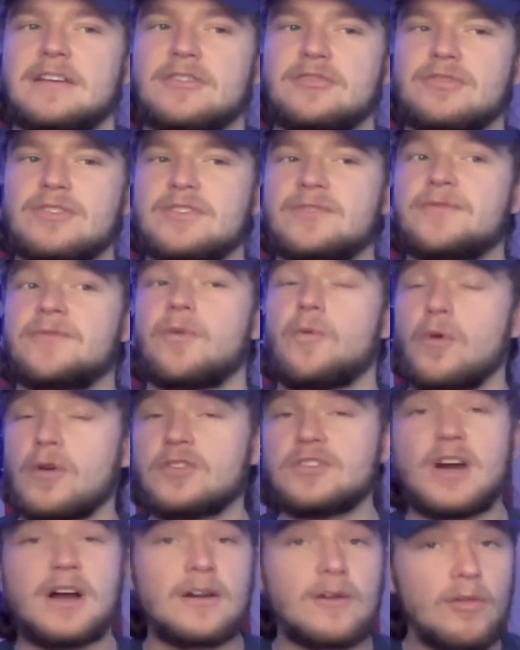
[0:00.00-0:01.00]
interest for
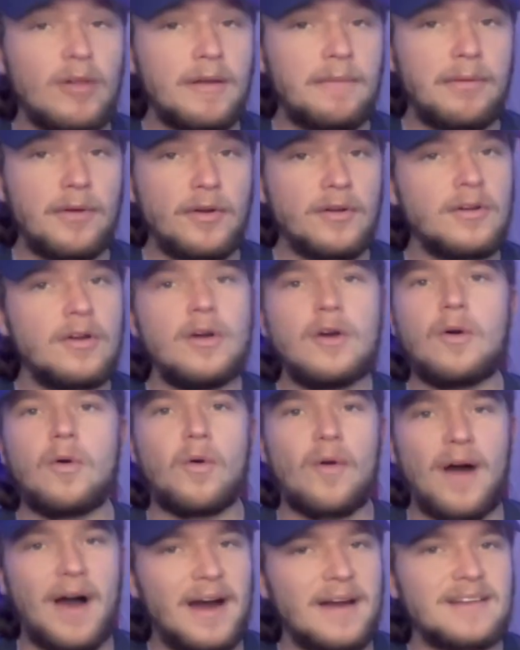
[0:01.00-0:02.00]
John Klingberg
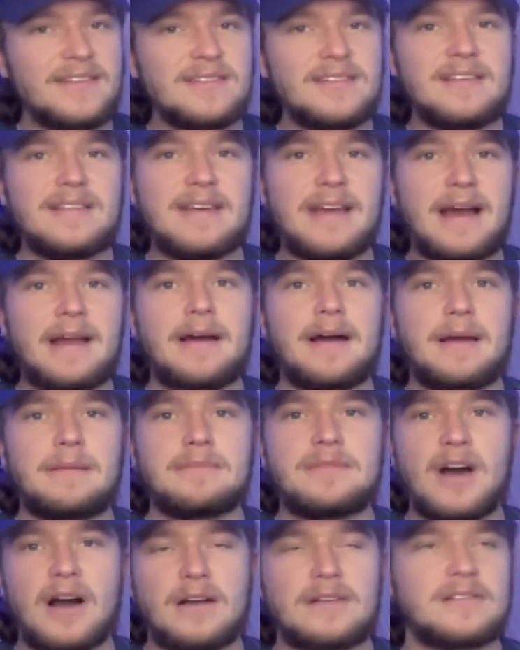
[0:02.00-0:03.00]
or, honestly, the
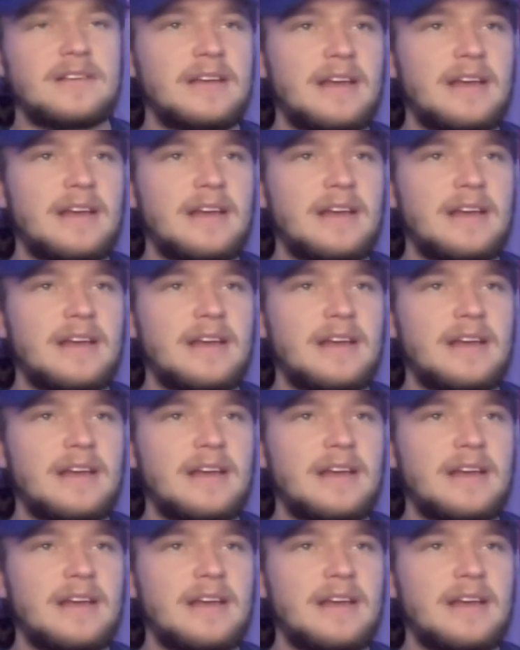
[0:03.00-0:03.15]
Anaheim Ducks.